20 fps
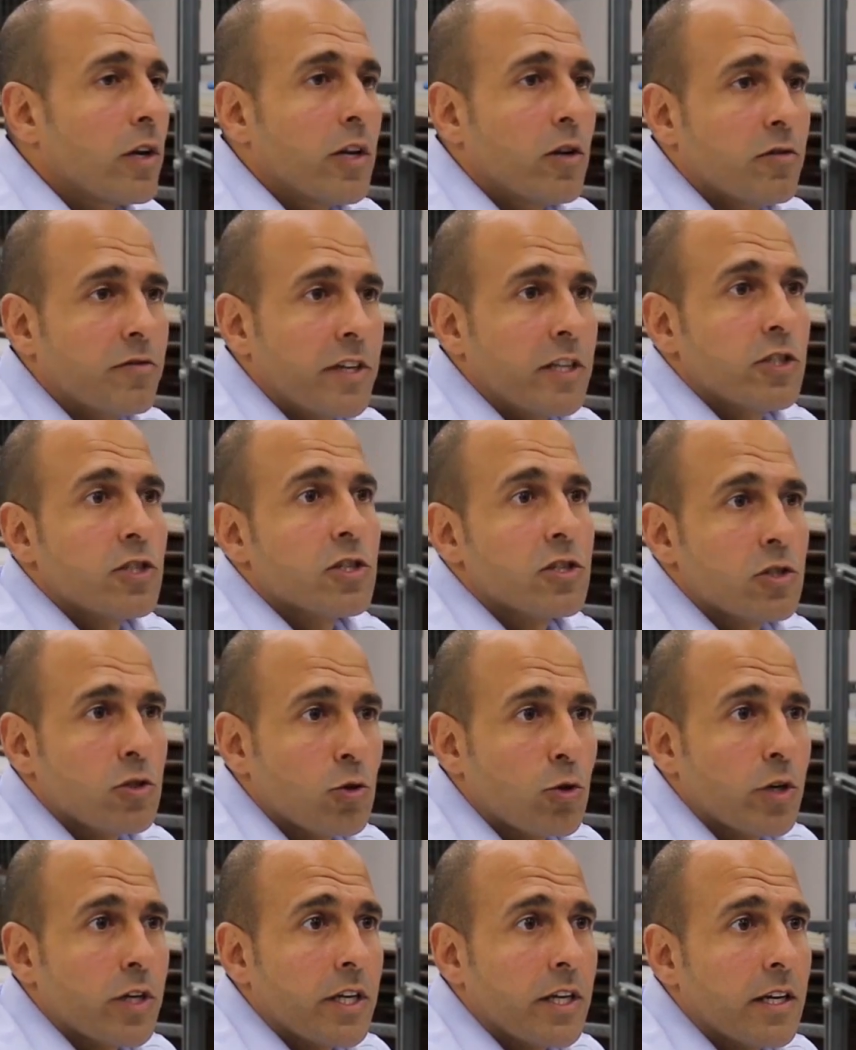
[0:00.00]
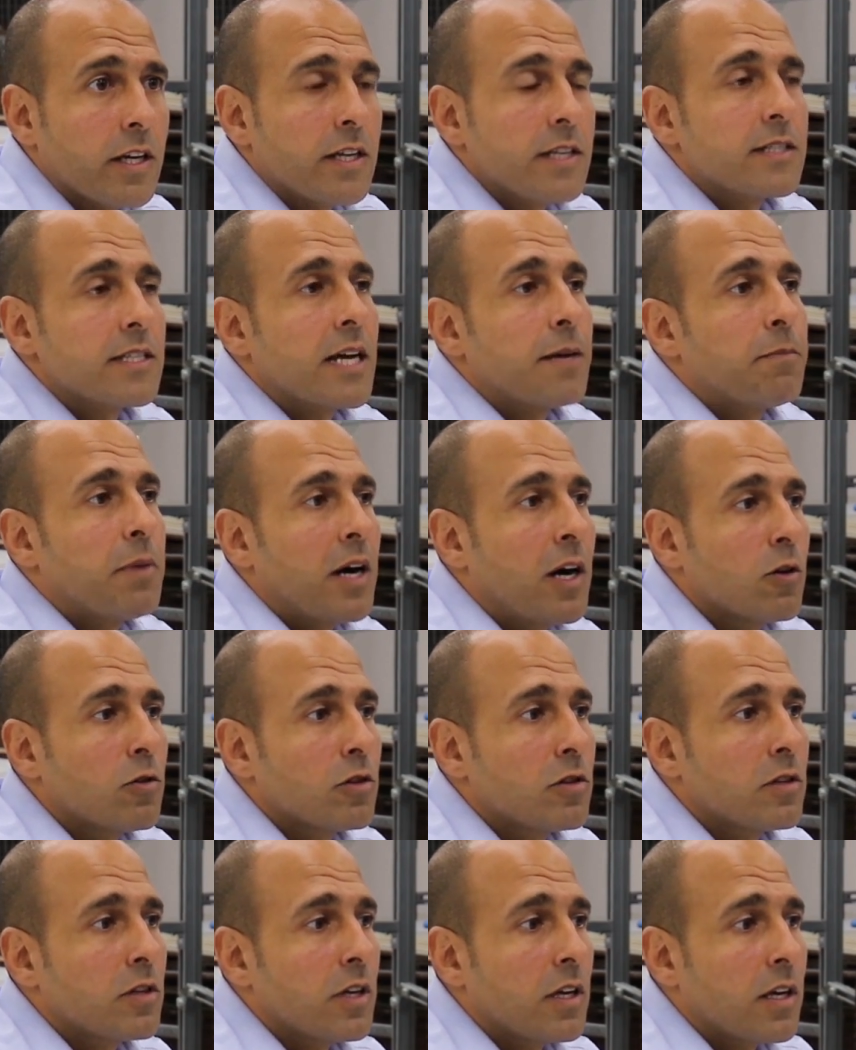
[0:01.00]
innovation story, is
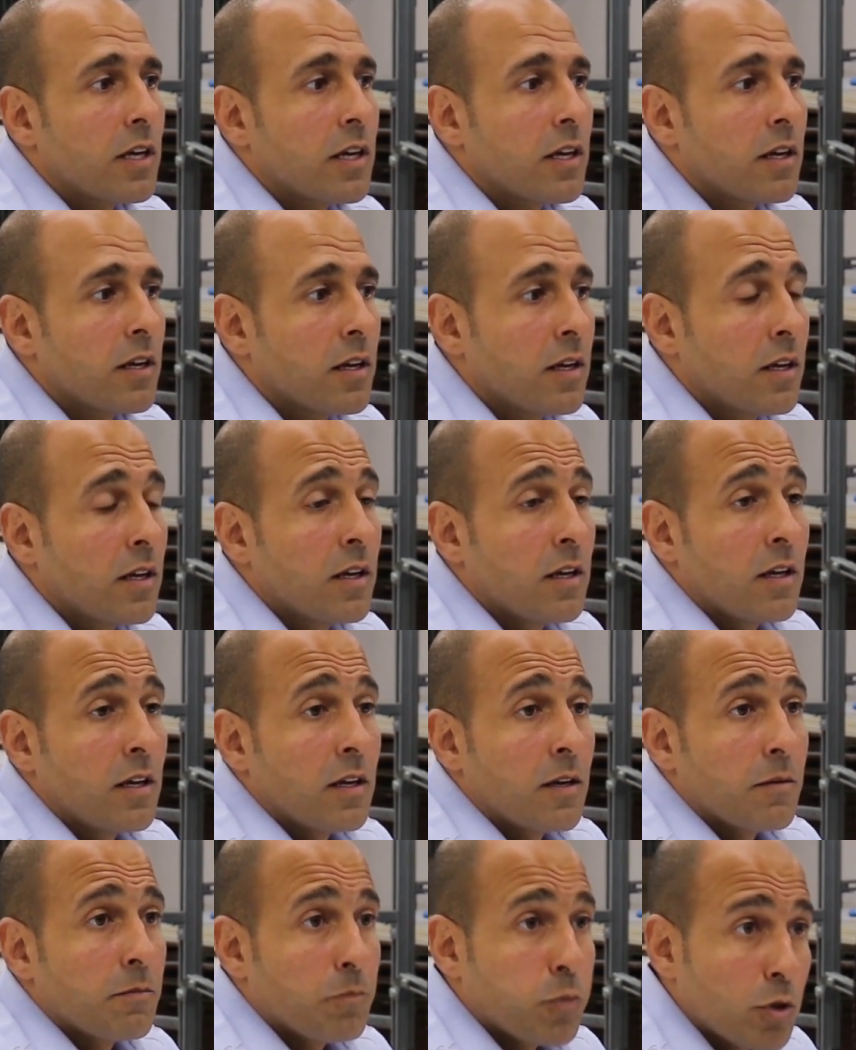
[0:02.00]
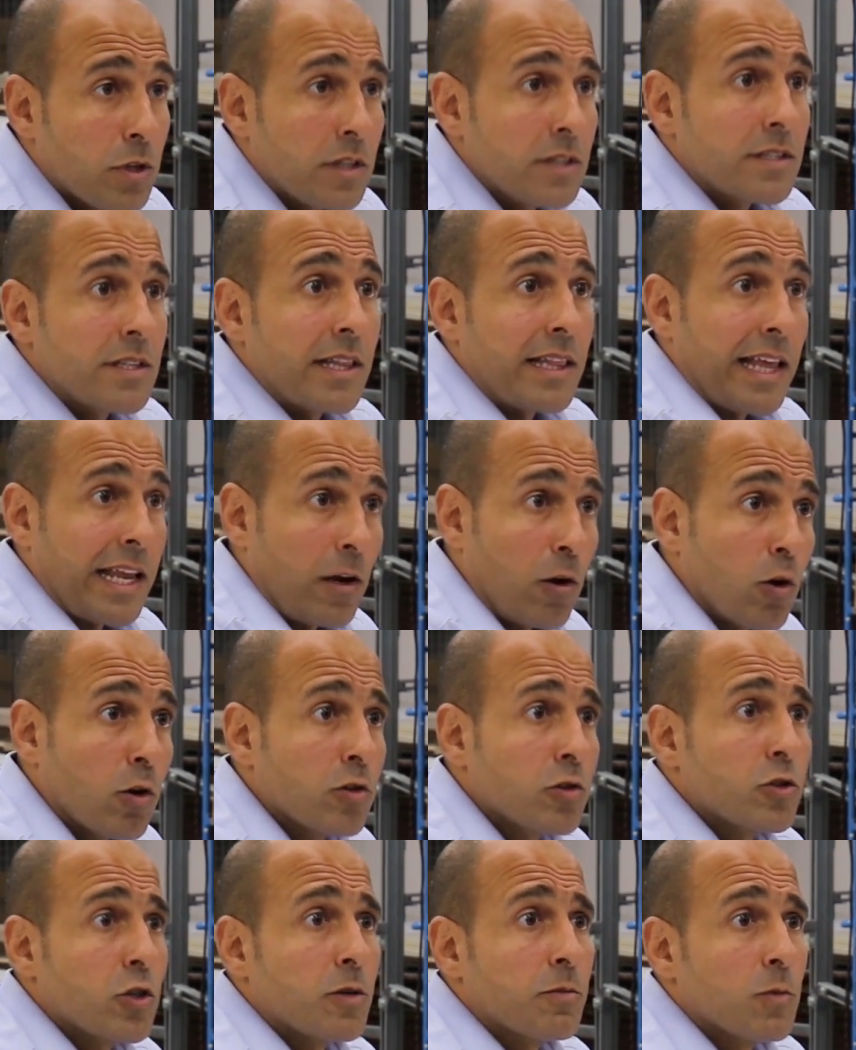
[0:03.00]
about putting the
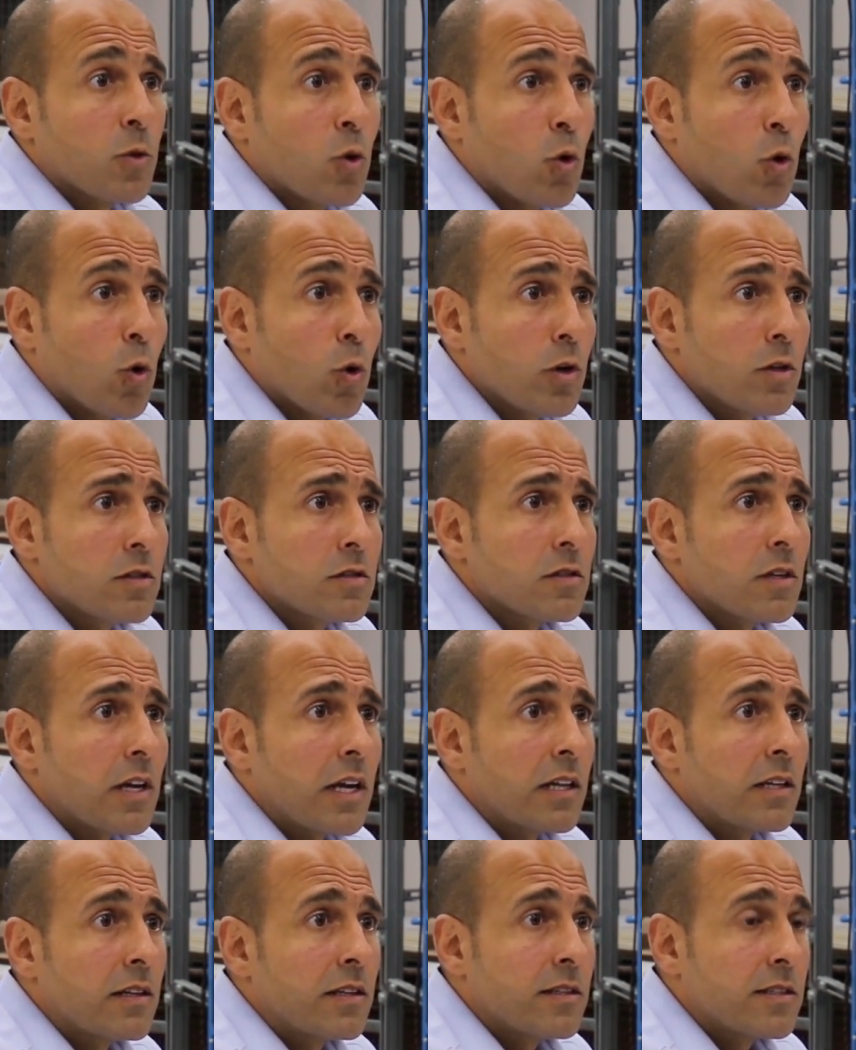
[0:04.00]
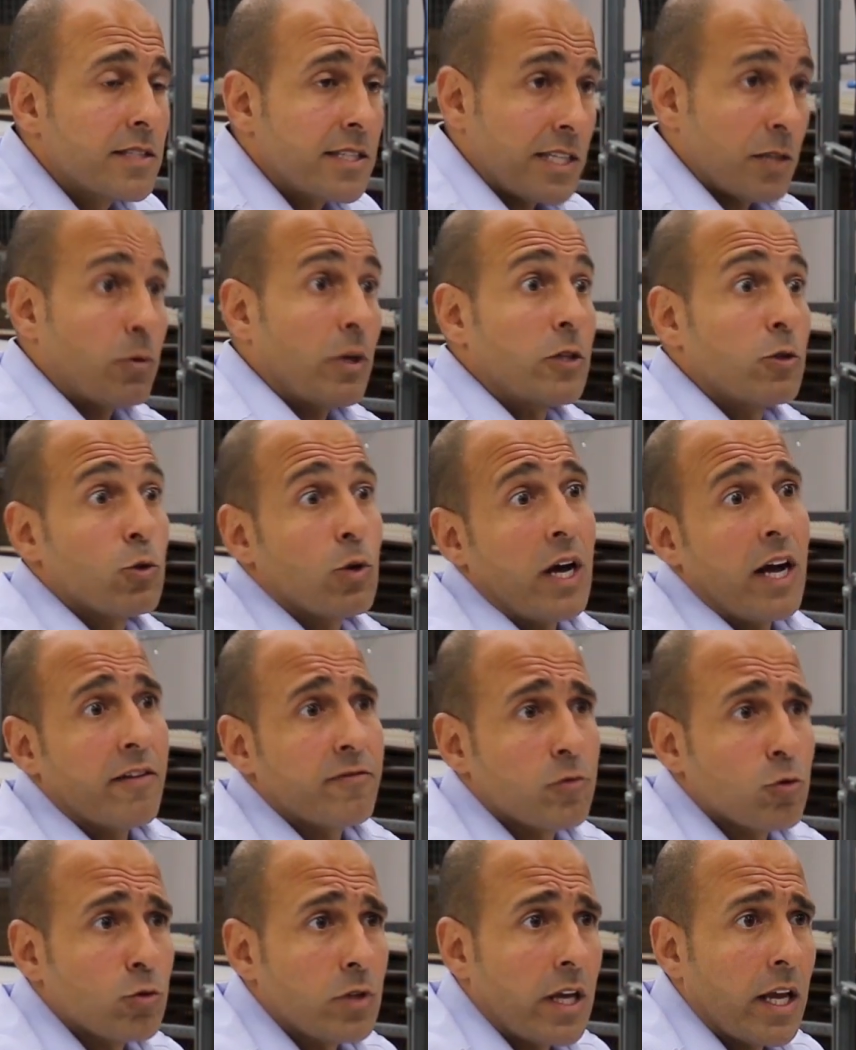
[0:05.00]
long-term goals and see what you
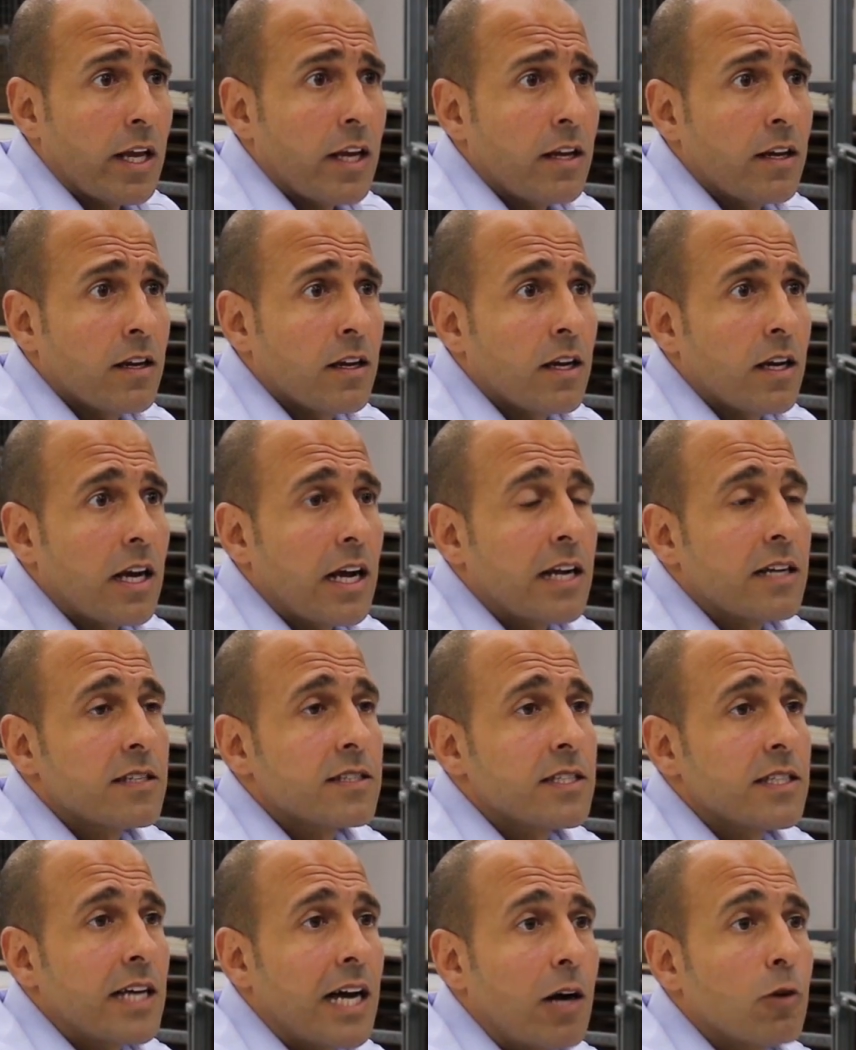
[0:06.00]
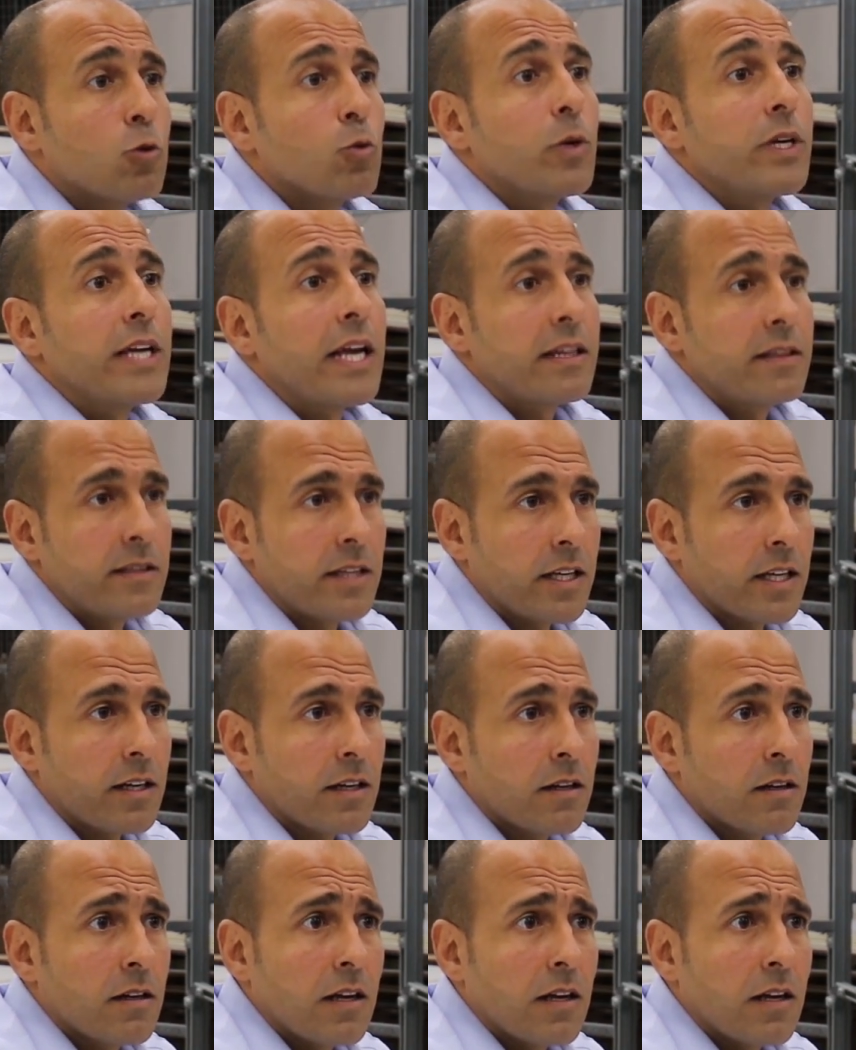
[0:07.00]
have today and see how do we get there.